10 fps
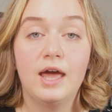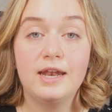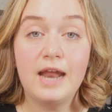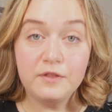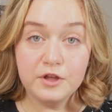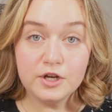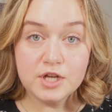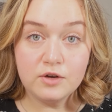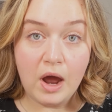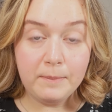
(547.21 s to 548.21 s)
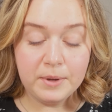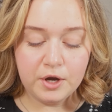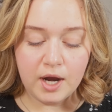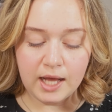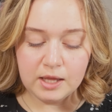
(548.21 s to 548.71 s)
Now that you're done wrapping
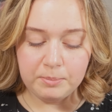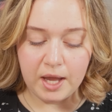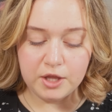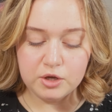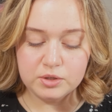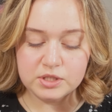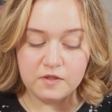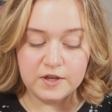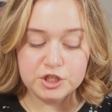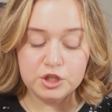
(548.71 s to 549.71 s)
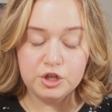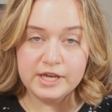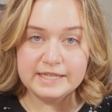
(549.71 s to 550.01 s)
your jalapenos, they should look